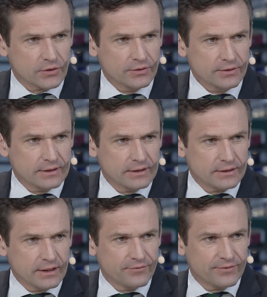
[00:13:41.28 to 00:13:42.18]
Yes,
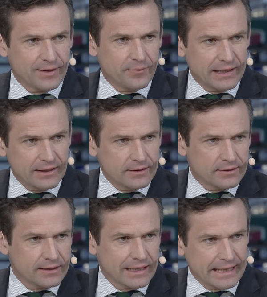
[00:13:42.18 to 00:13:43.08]
absolutely. I think it's
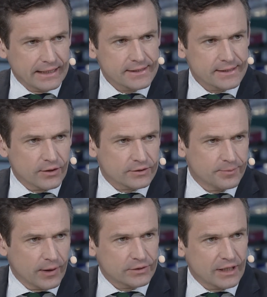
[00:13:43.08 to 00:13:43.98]
still a big
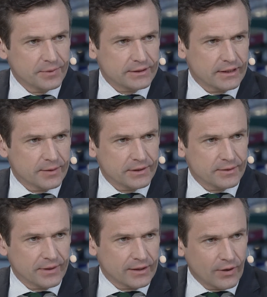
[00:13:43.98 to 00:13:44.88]
challenge, because the
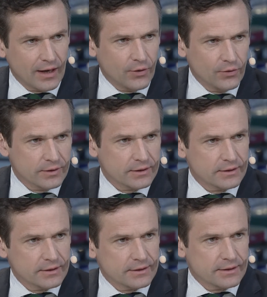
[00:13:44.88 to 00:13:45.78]
smarter a component
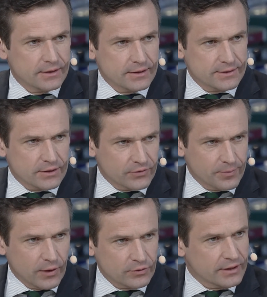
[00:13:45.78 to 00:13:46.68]
is, the more
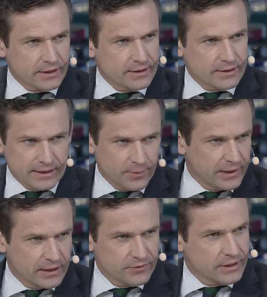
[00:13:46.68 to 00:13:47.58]
know-how is somehow
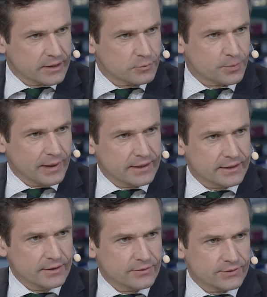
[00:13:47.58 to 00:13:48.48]
stored in it. And
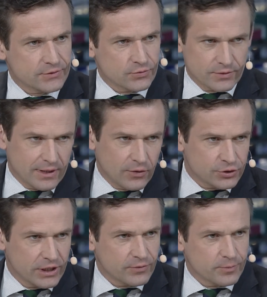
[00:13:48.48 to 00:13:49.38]
product piracy is
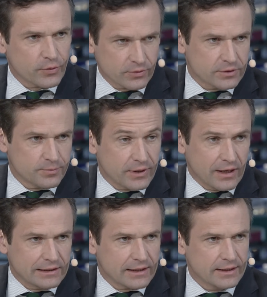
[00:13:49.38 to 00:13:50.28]
another important
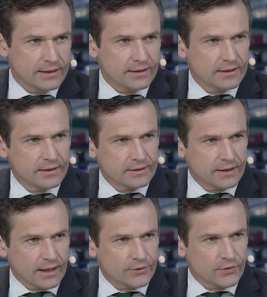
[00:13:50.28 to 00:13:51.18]
point.
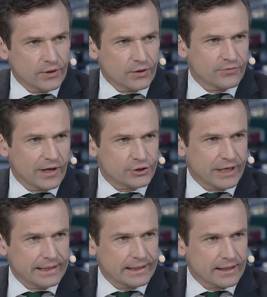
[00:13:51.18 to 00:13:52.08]
Data can
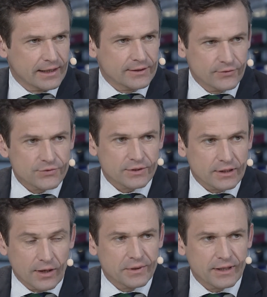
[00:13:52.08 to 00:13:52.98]
get into the wrong hands,
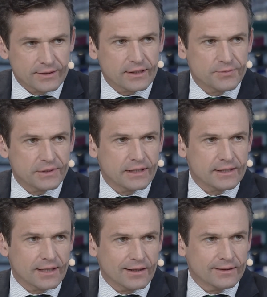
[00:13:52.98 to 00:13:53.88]
and I think that it is
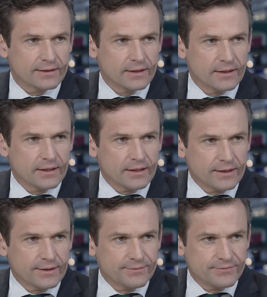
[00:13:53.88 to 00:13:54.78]
very important
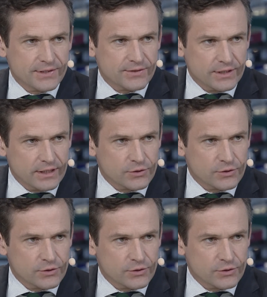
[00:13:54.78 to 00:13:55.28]
that if companies are